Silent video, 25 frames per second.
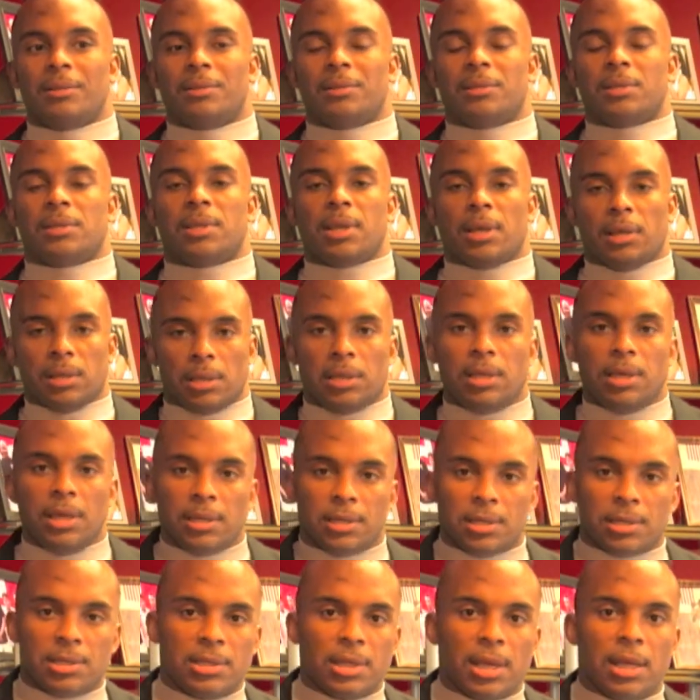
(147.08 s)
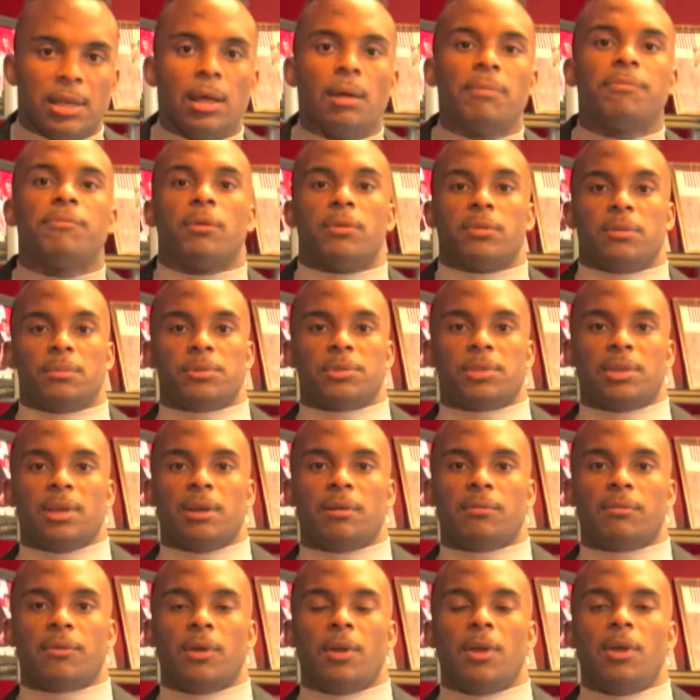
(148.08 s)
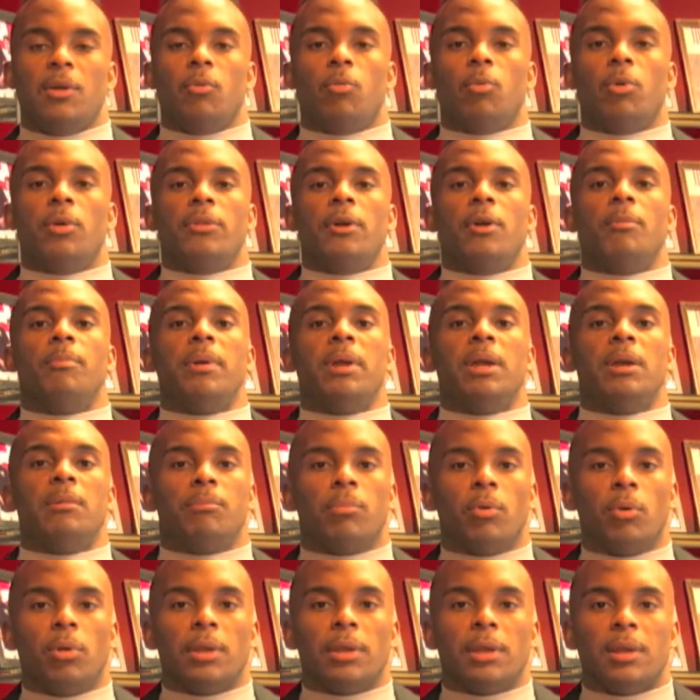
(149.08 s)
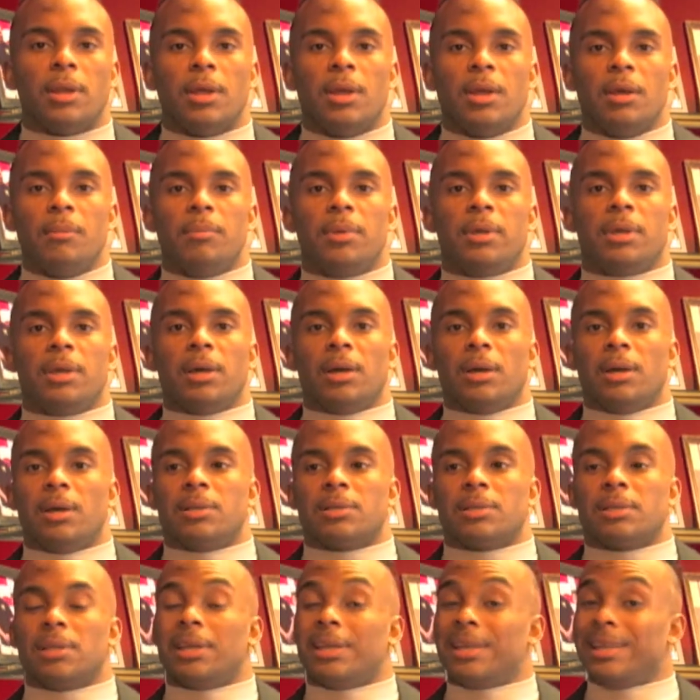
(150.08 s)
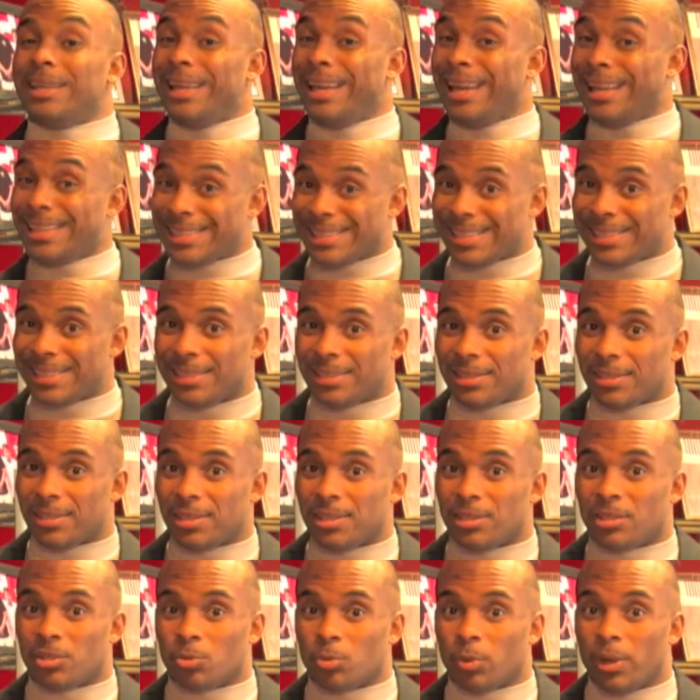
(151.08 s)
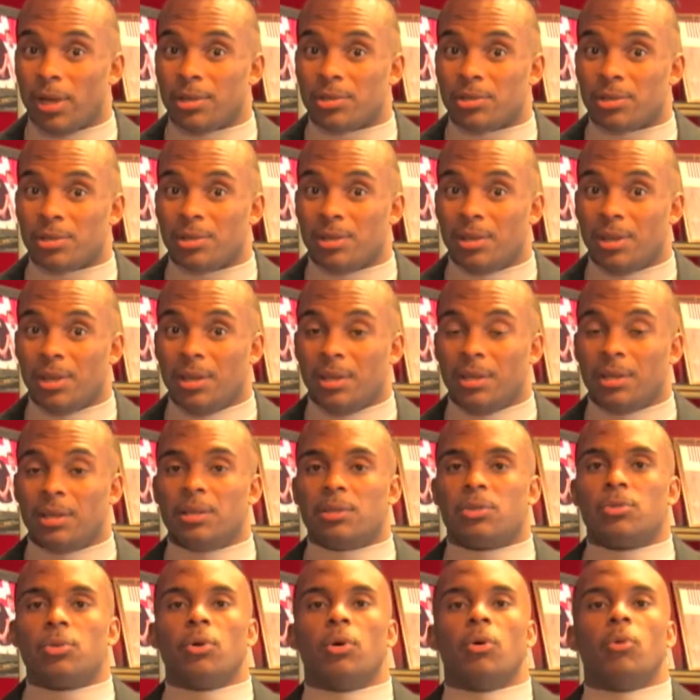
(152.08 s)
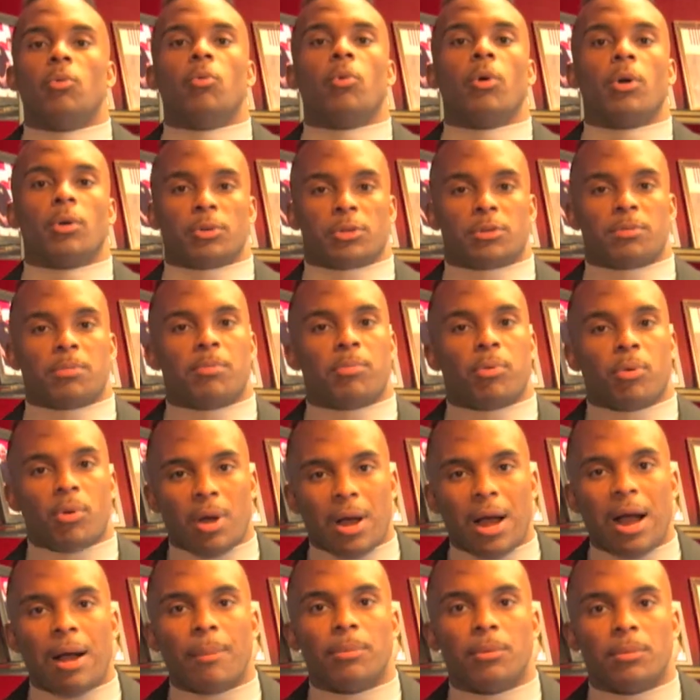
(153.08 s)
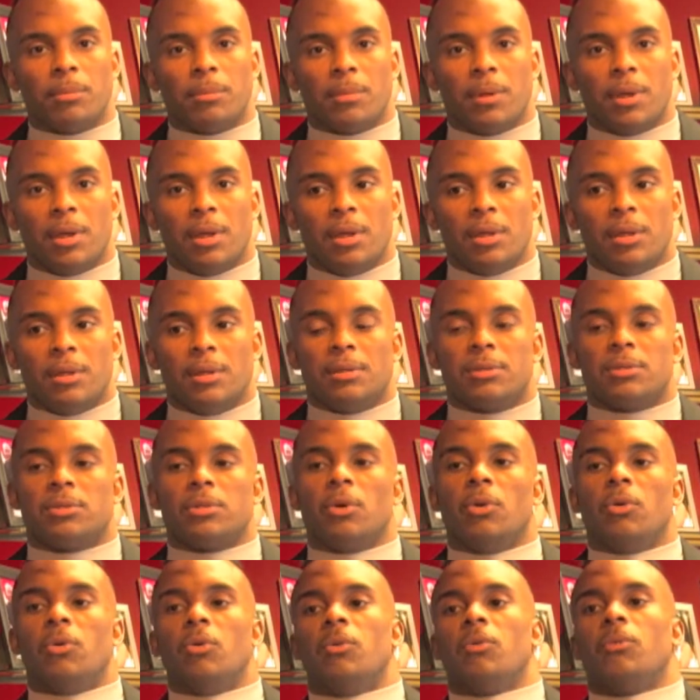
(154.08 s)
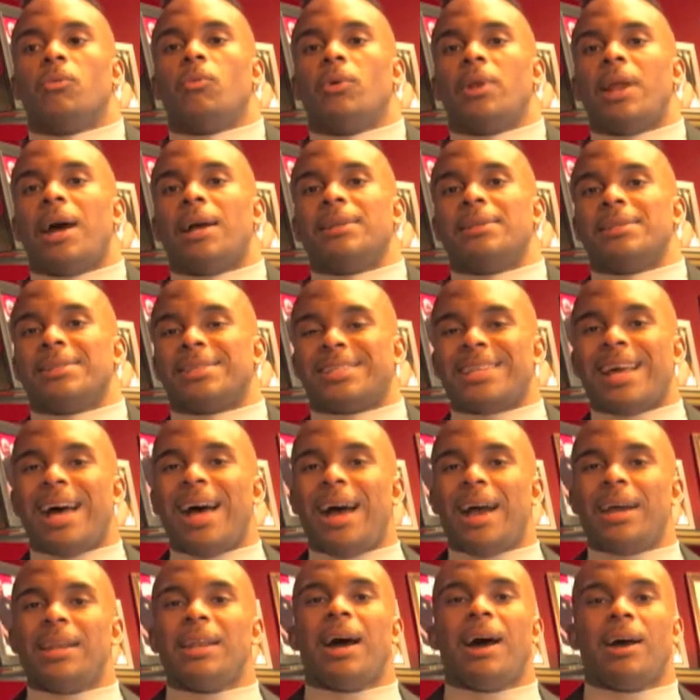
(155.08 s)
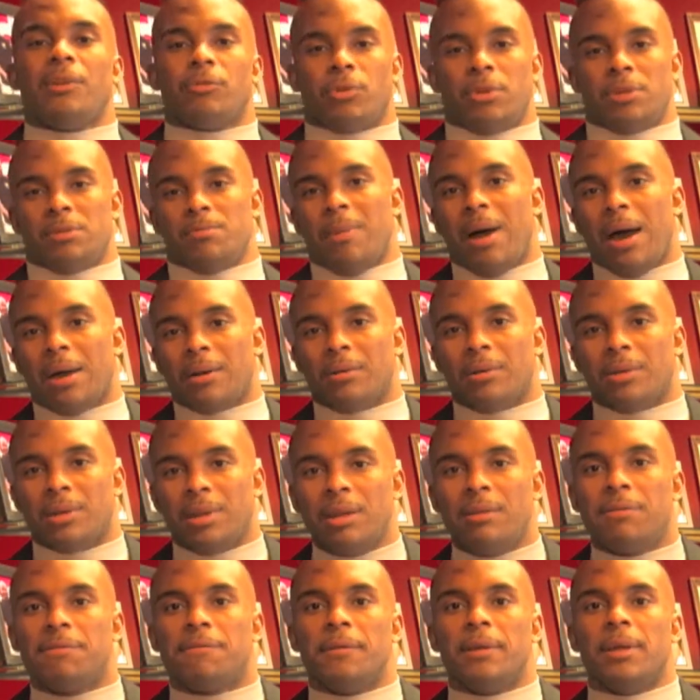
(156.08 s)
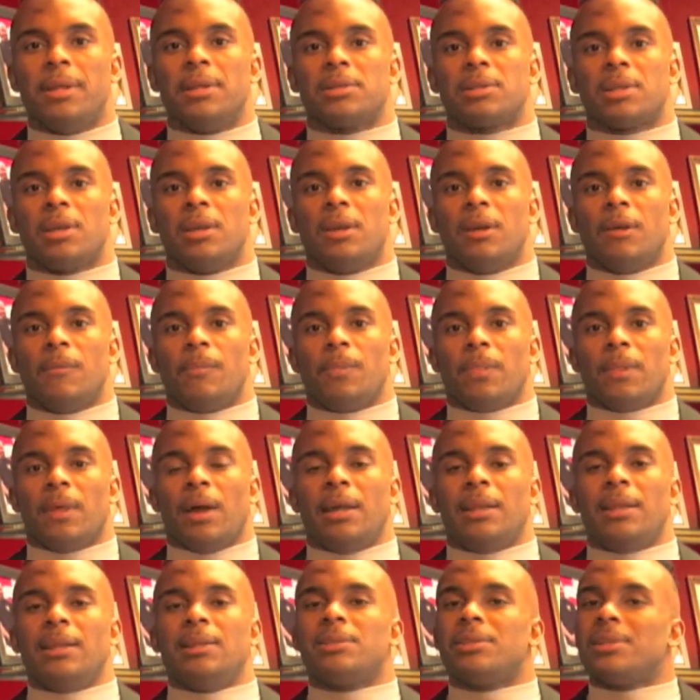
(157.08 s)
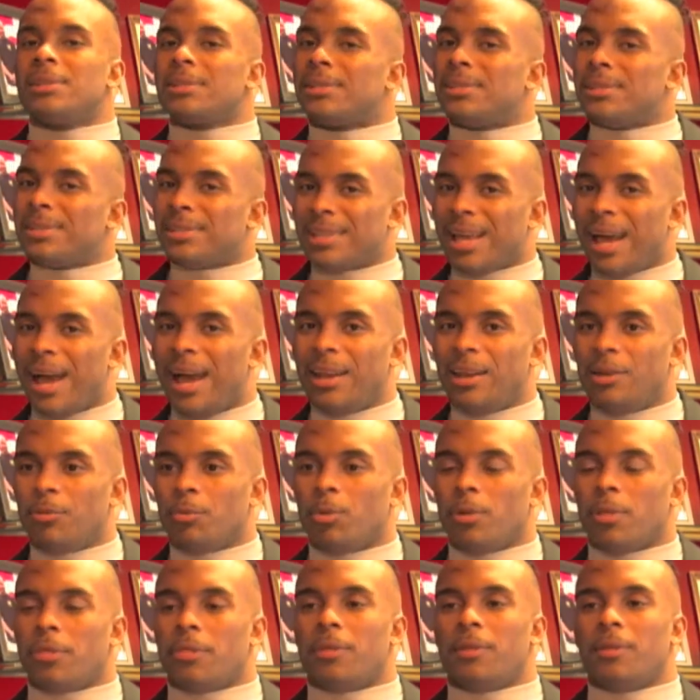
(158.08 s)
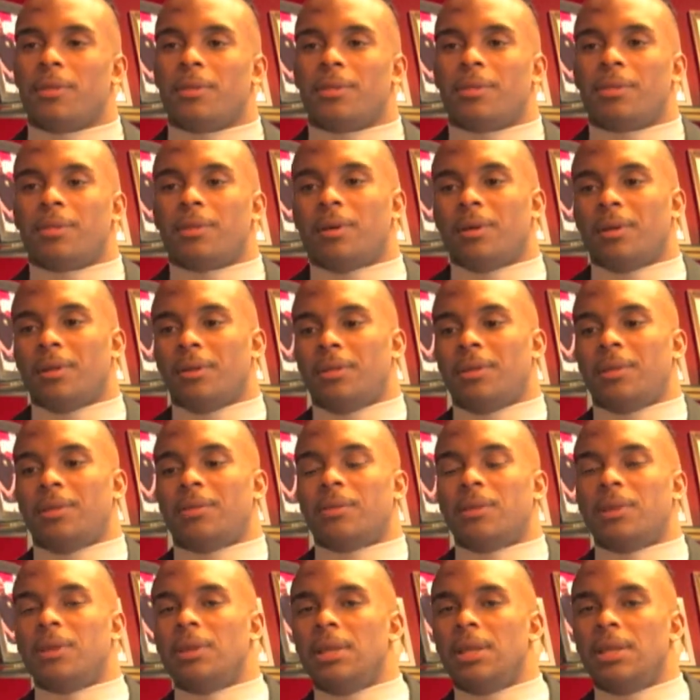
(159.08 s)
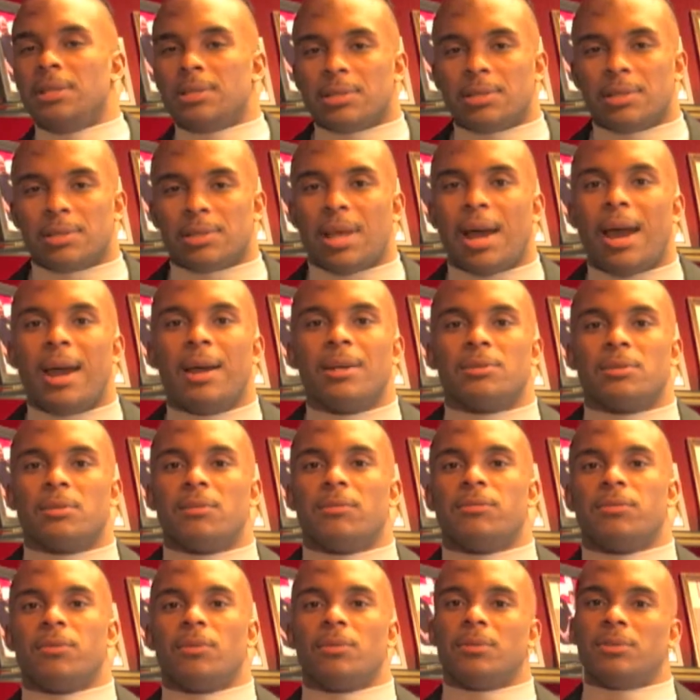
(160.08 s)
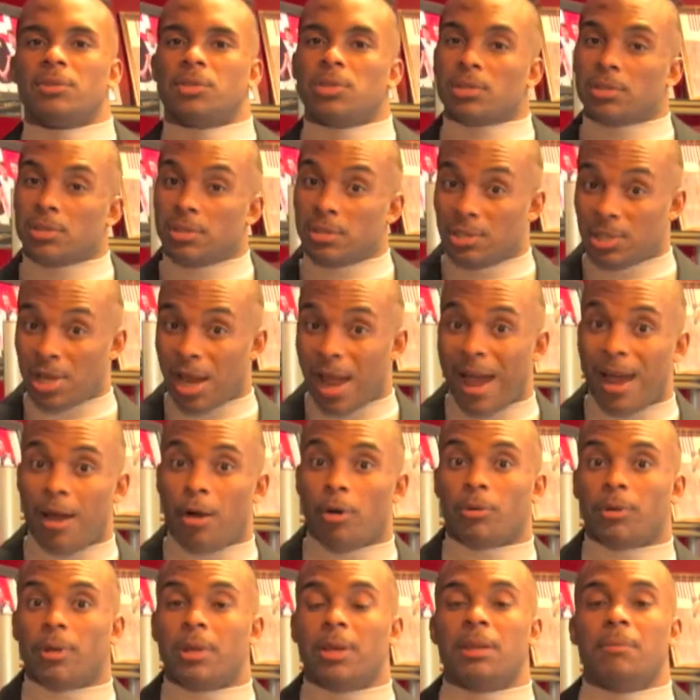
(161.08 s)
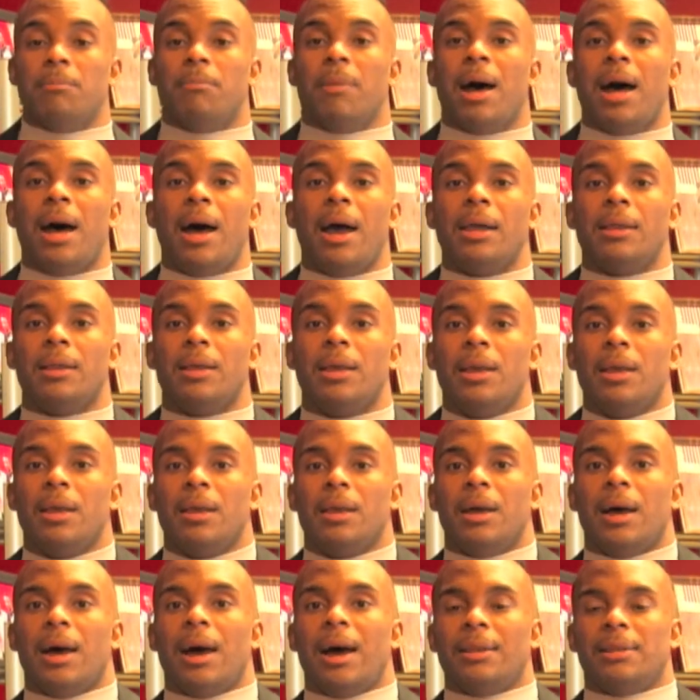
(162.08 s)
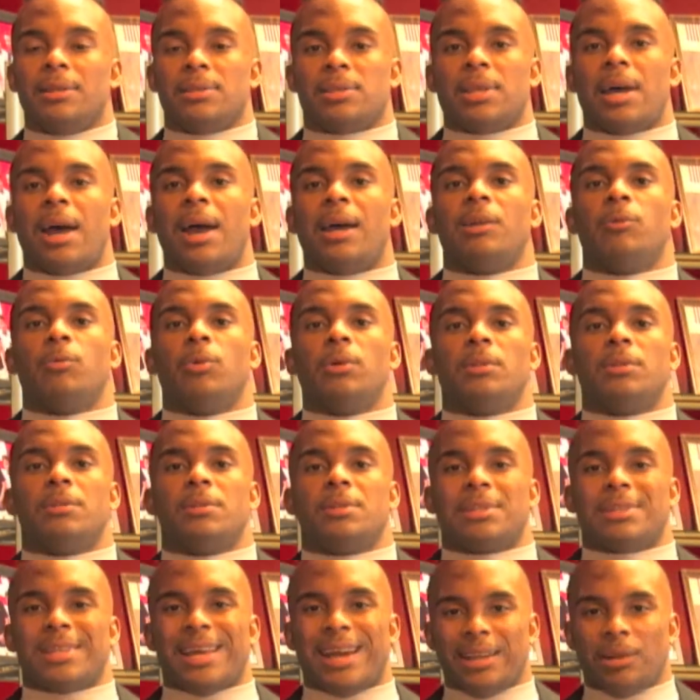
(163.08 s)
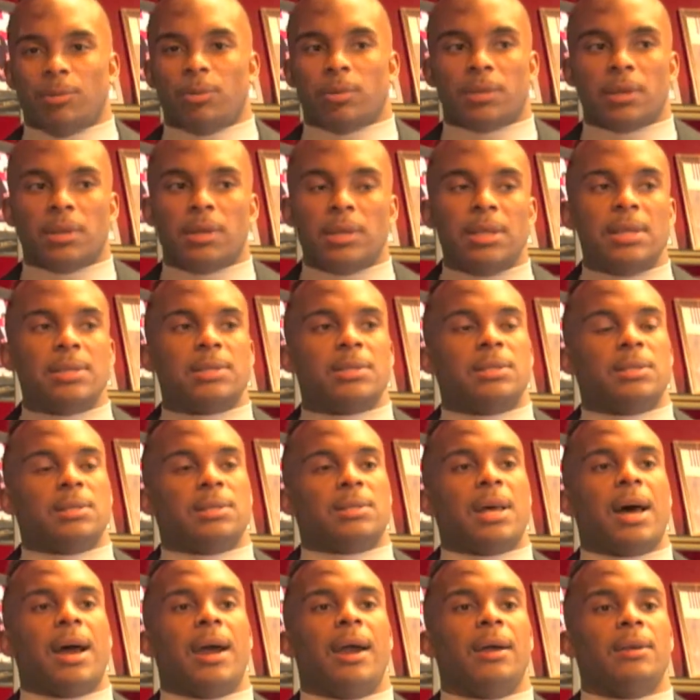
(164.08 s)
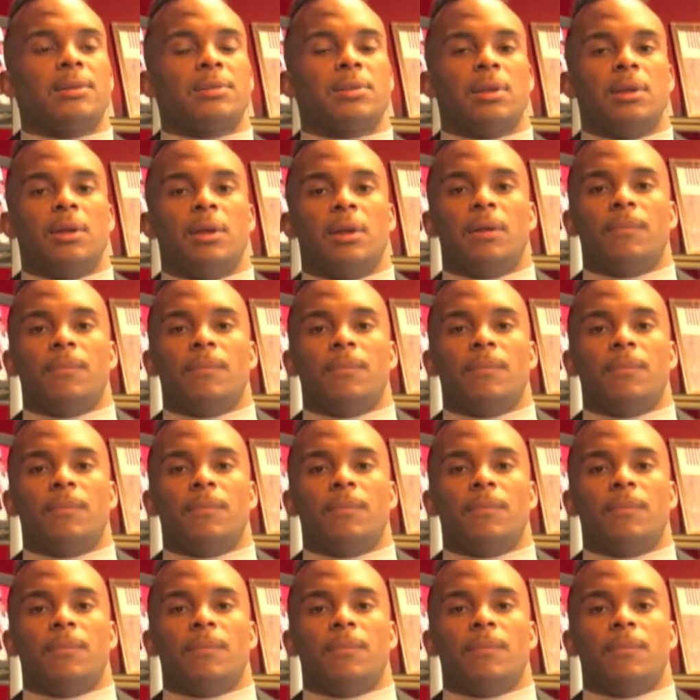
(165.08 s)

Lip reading: to tell a kid to stand up for themselves when they're being bullied, because it can escalate the situation into a worse problem. So when I designed Andre's Modern Defense, I didn't just design it with the needs and desires of just the child in mind. I designed it with the needs and desires